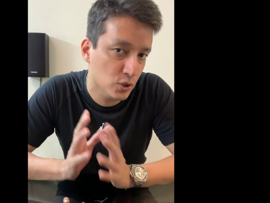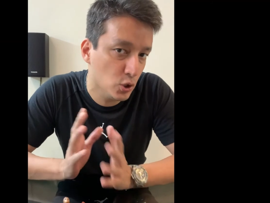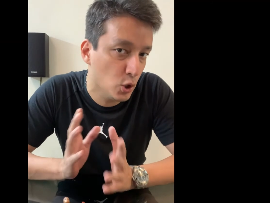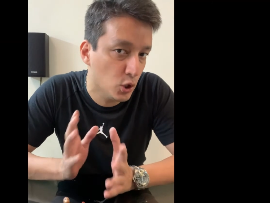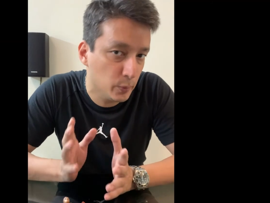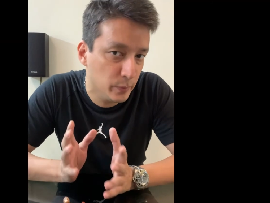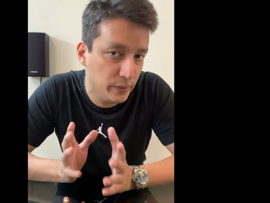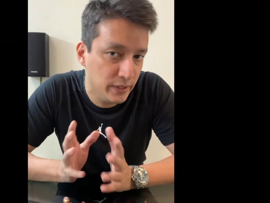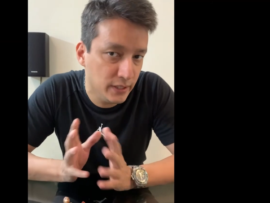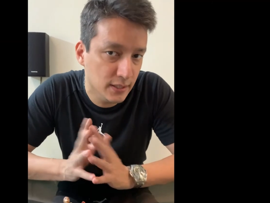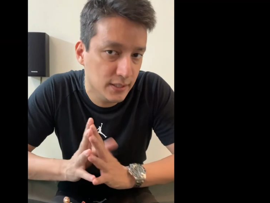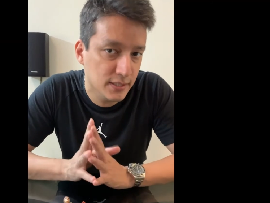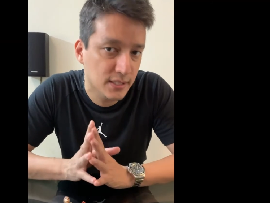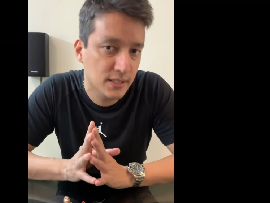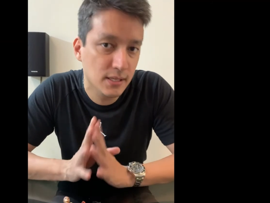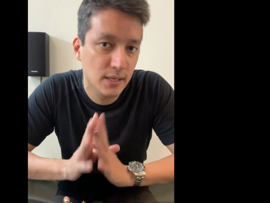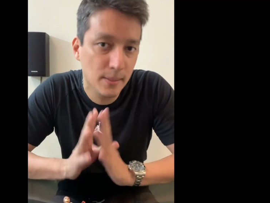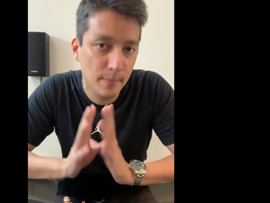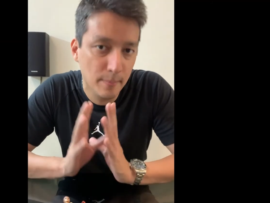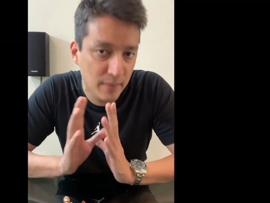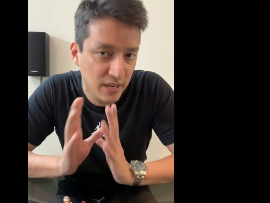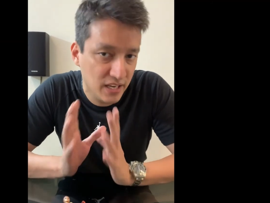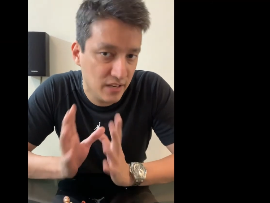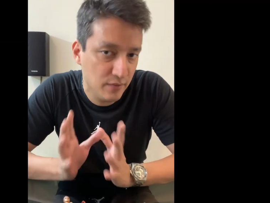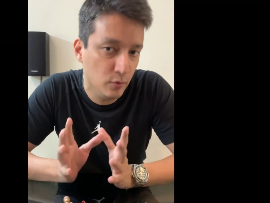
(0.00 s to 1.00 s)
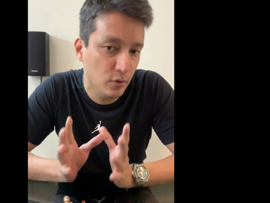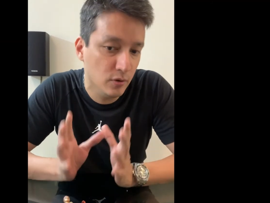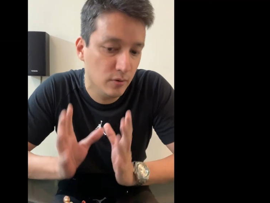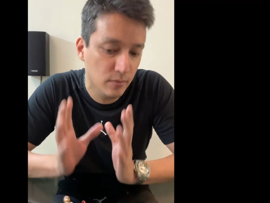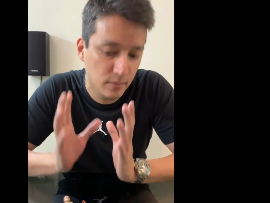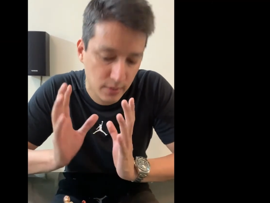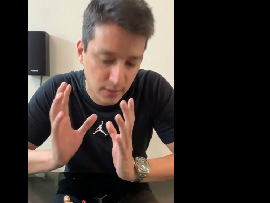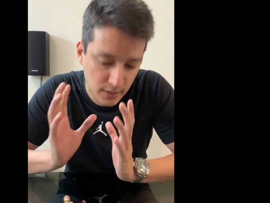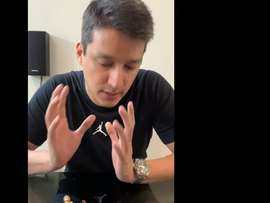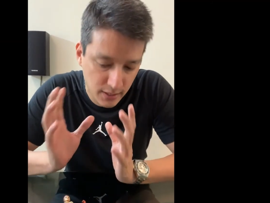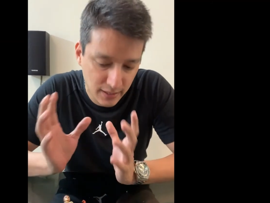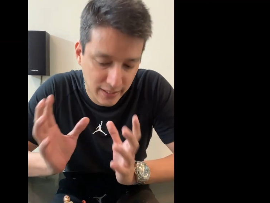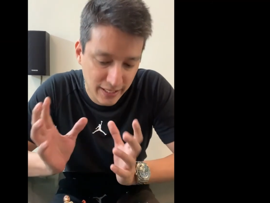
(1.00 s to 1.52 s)
Hot Wheels, many more
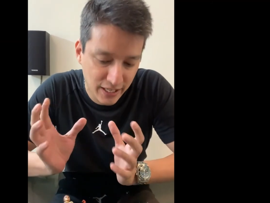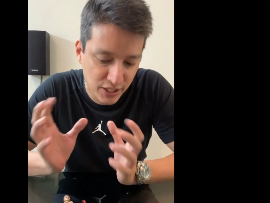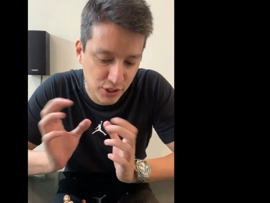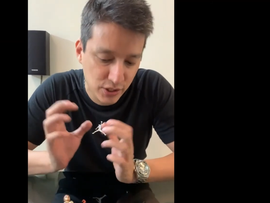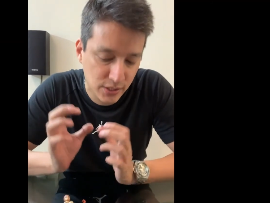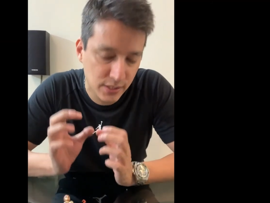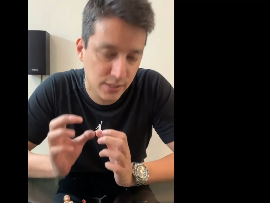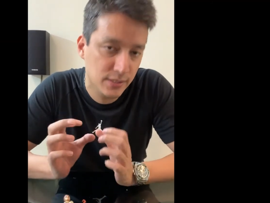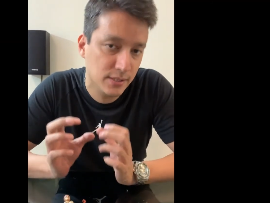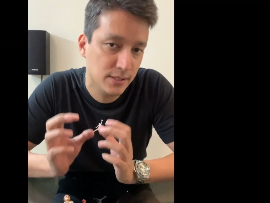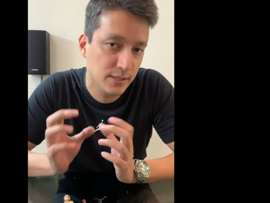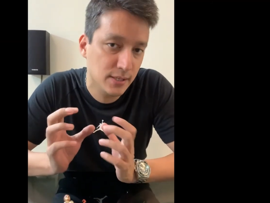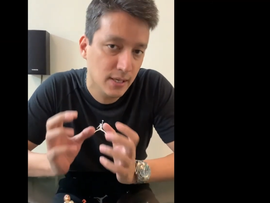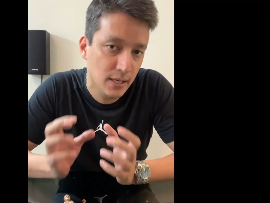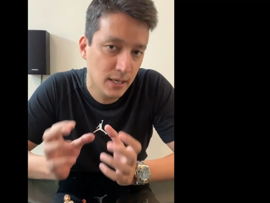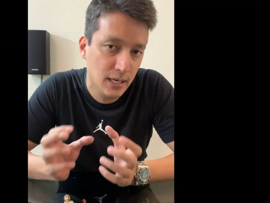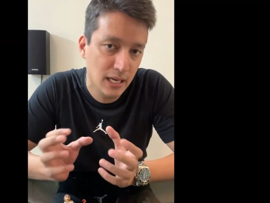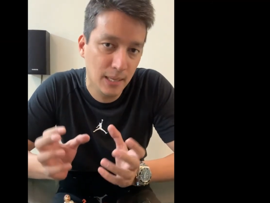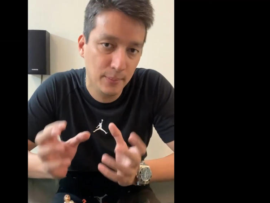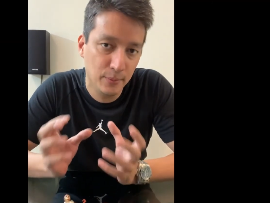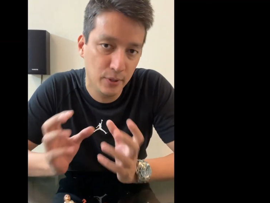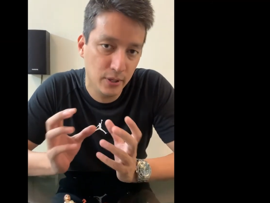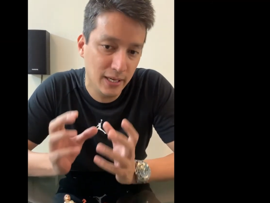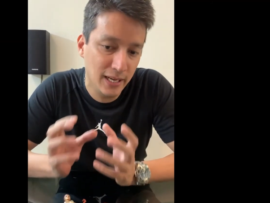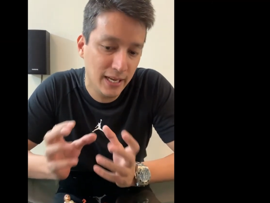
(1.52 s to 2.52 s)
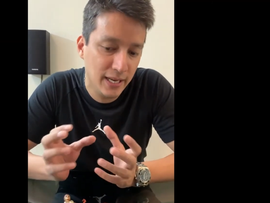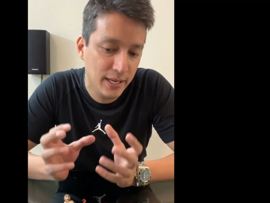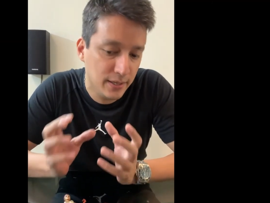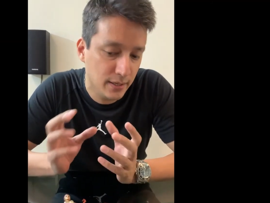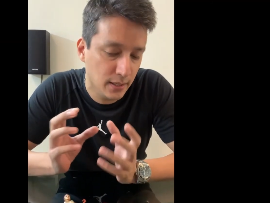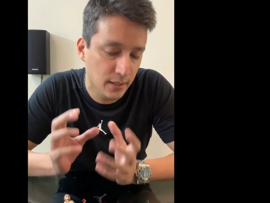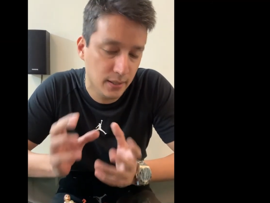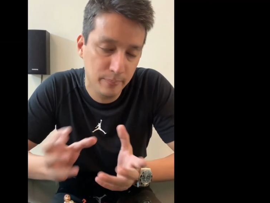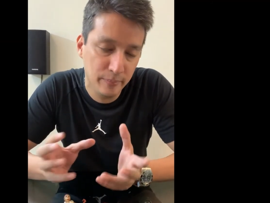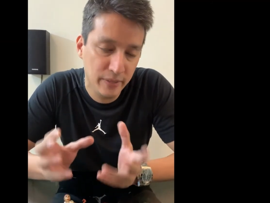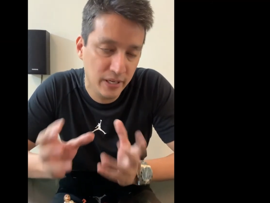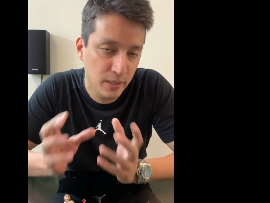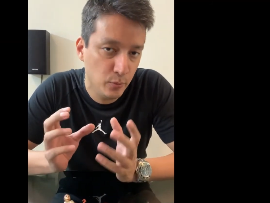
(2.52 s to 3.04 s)
collections. I'm gonna add
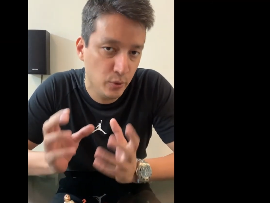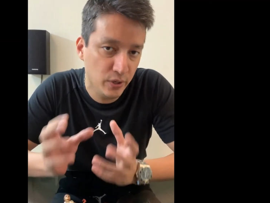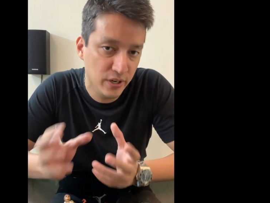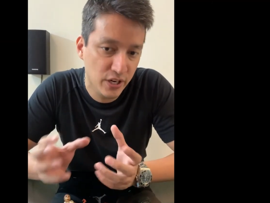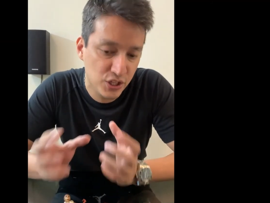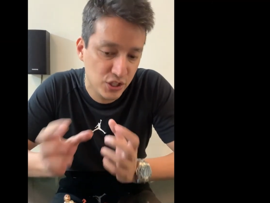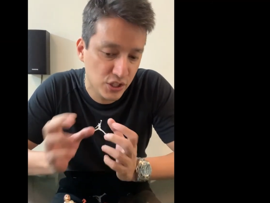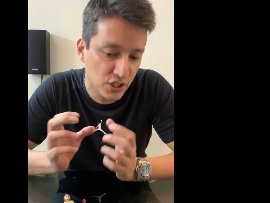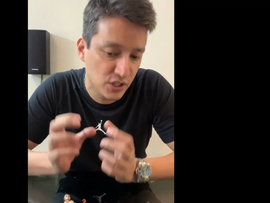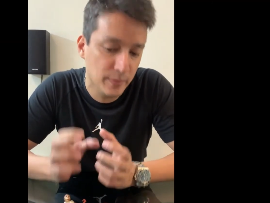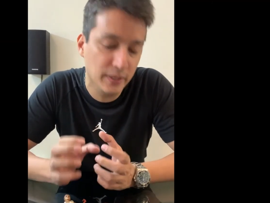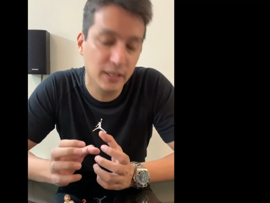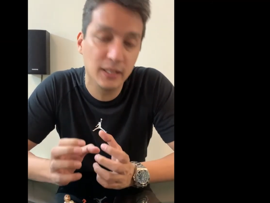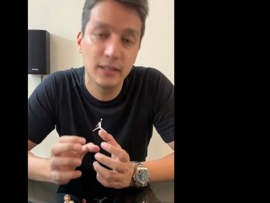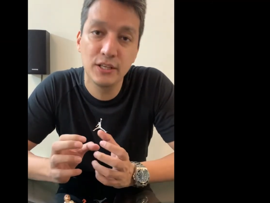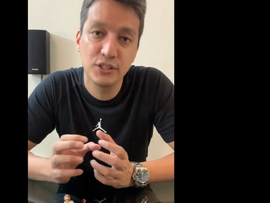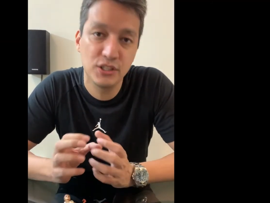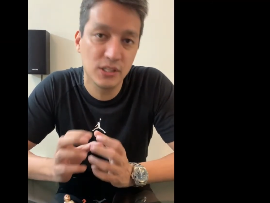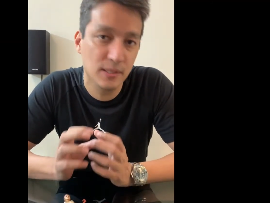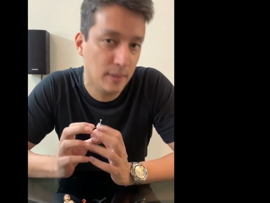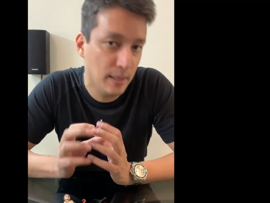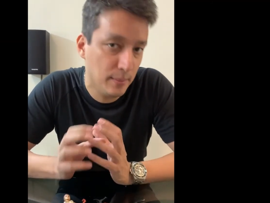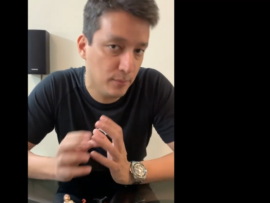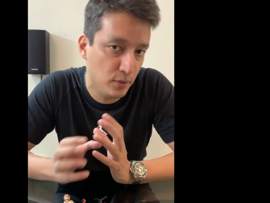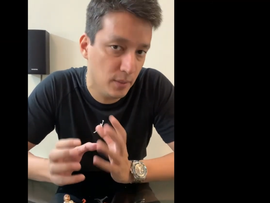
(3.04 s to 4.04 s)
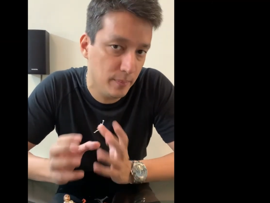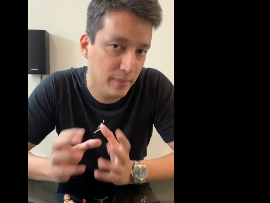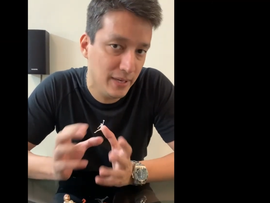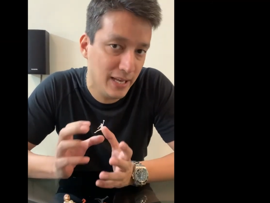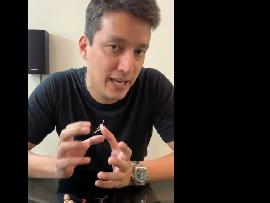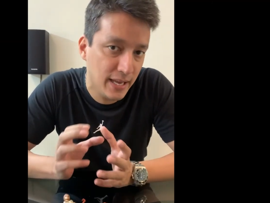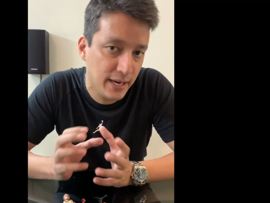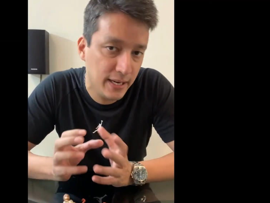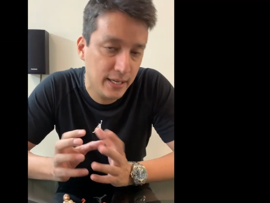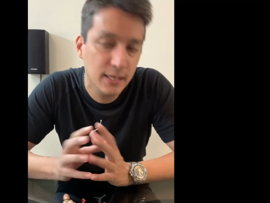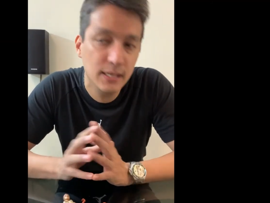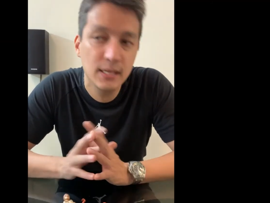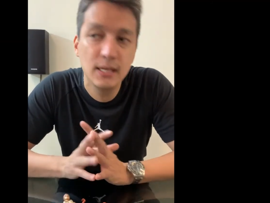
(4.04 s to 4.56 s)
uh, many more additions to my collection. I'm gonna be
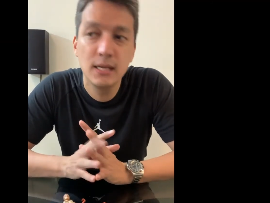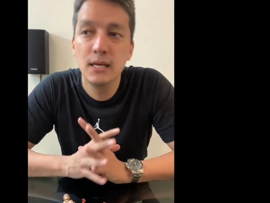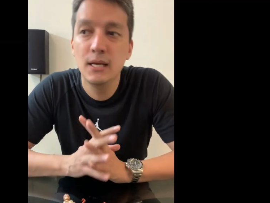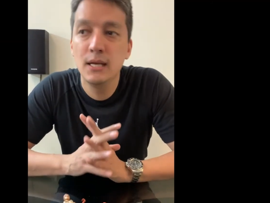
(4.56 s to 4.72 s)
adding.